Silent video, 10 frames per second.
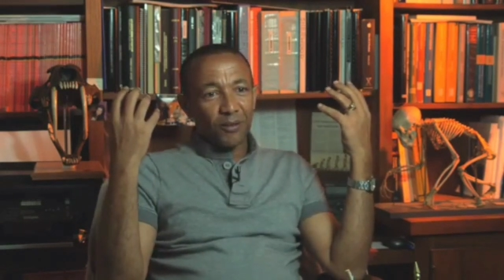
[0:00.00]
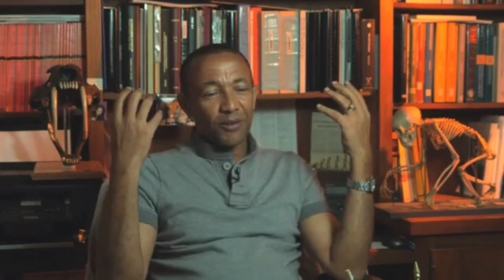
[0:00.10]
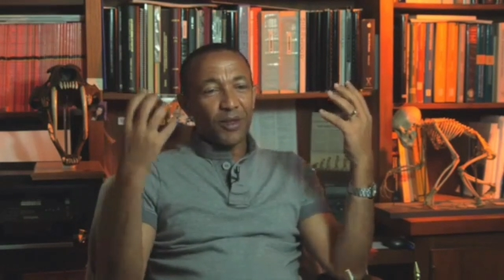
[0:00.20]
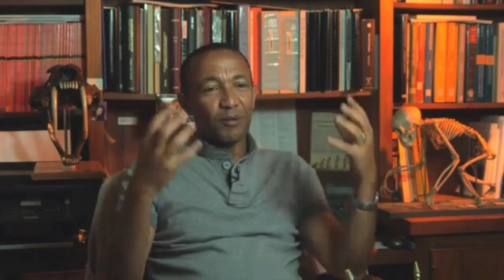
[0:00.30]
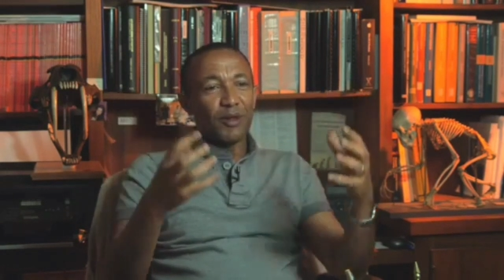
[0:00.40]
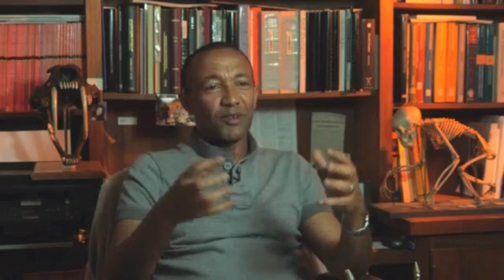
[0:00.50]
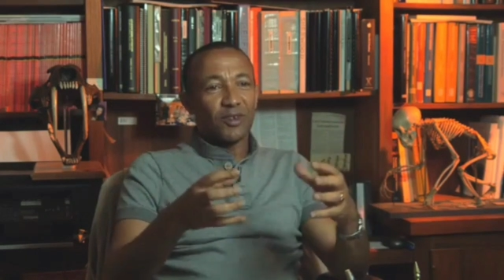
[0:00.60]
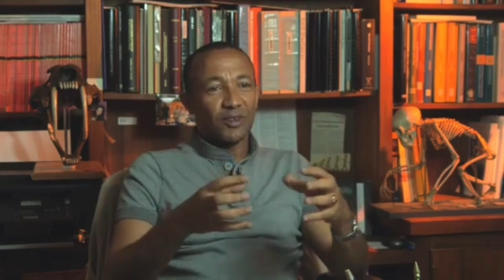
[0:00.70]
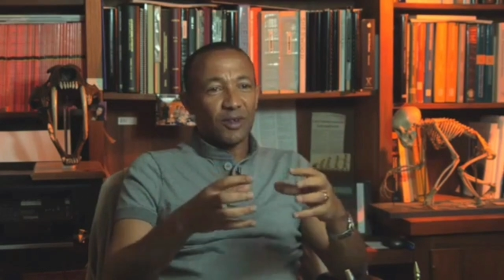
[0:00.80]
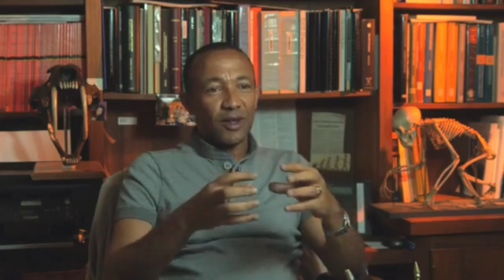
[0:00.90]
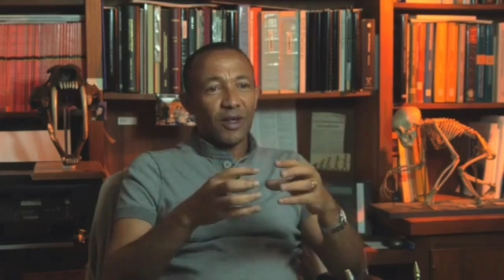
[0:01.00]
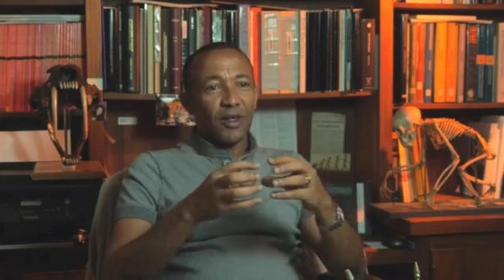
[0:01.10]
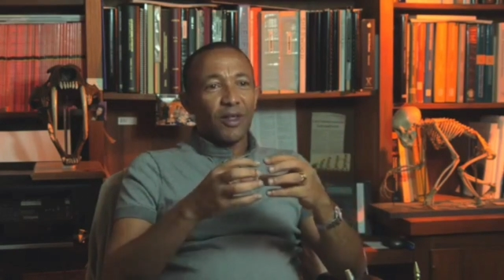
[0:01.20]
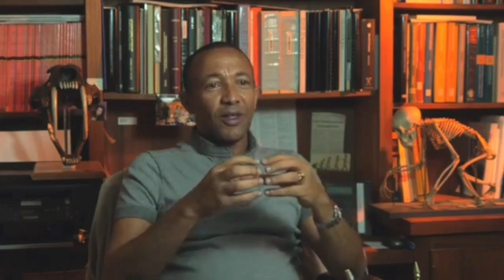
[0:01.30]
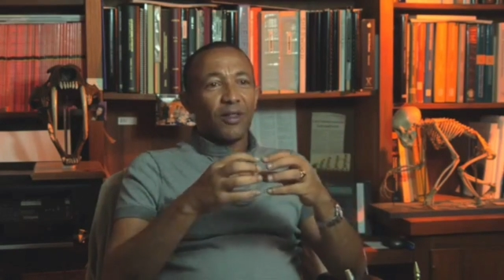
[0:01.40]
What that means is
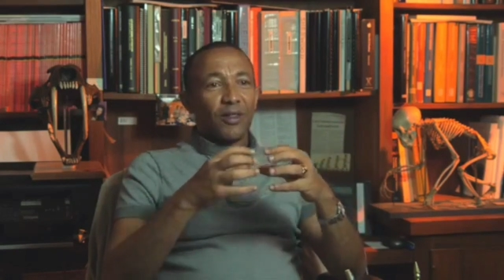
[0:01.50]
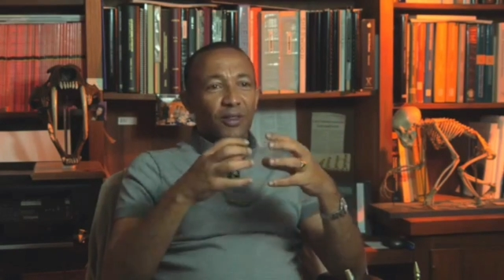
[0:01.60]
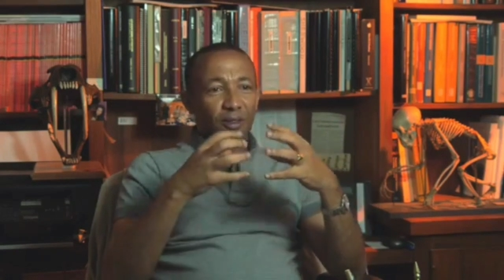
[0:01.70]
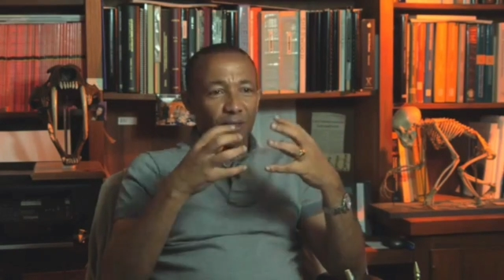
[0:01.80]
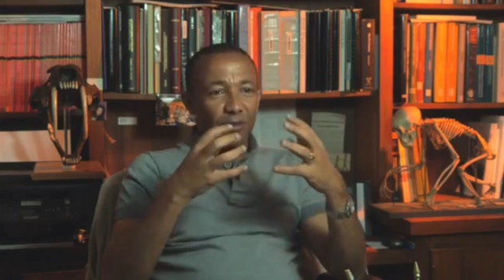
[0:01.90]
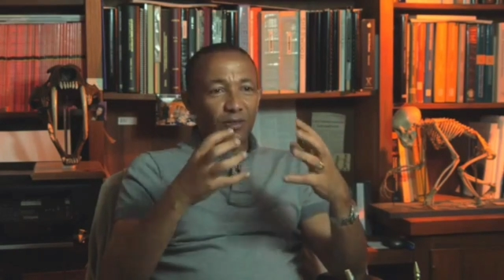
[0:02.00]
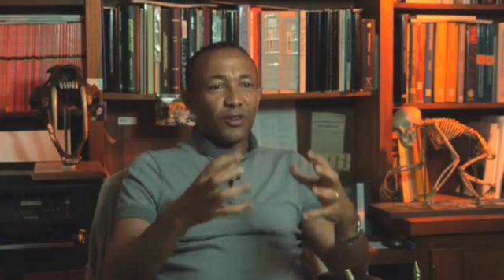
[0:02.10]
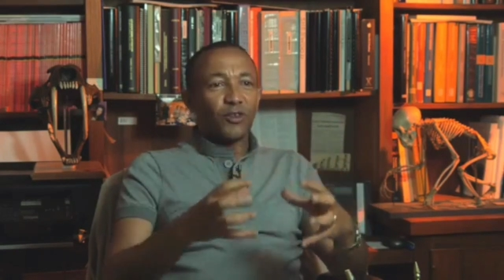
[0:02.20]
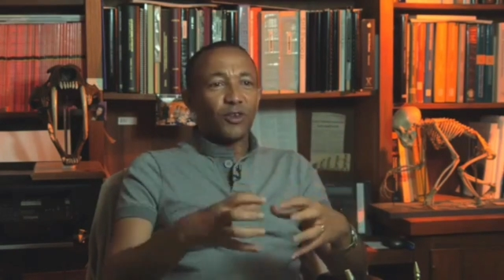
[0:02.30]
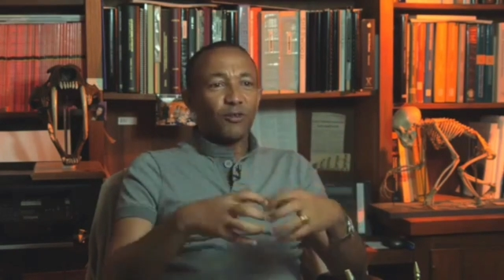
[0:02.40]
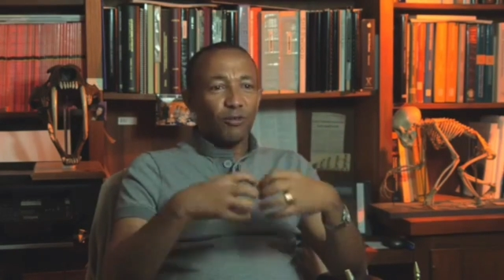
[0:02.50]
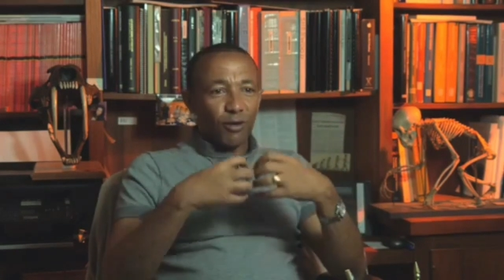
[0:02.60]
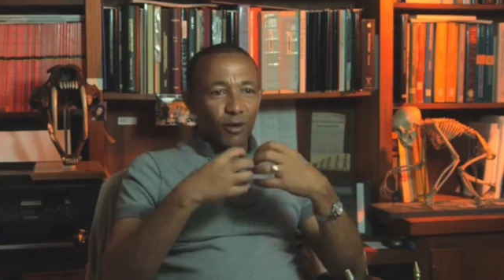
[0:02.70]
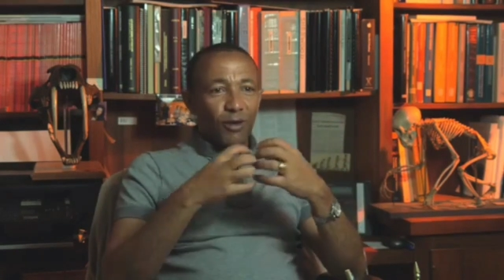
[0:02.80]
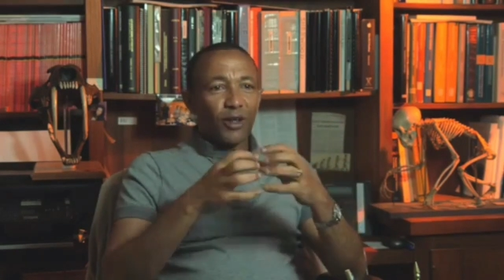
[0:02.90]
the, the gene
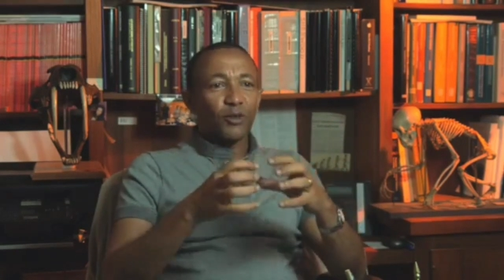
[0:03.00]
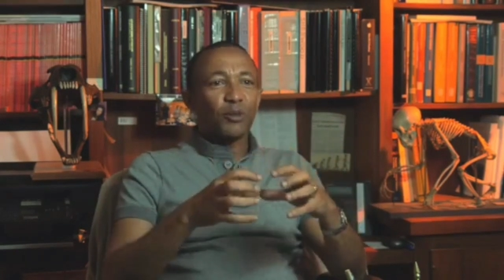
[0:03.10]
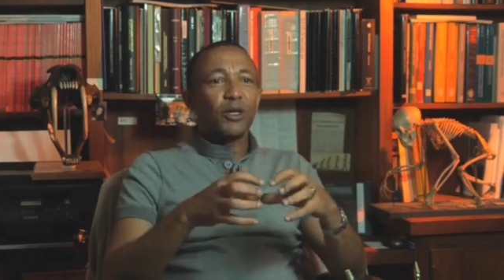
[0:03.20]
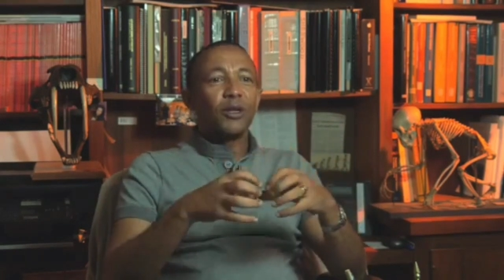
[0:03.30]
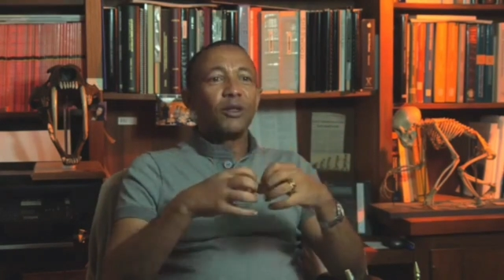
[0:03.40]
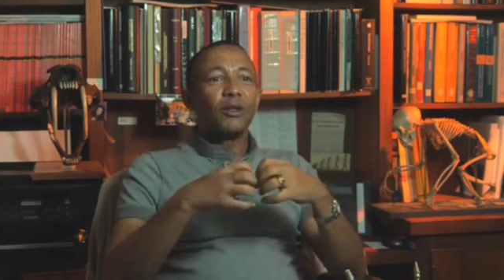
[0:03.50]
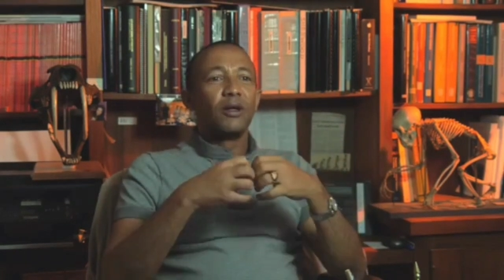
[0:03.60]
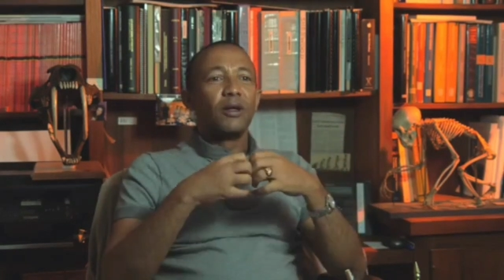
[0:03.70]
flow has been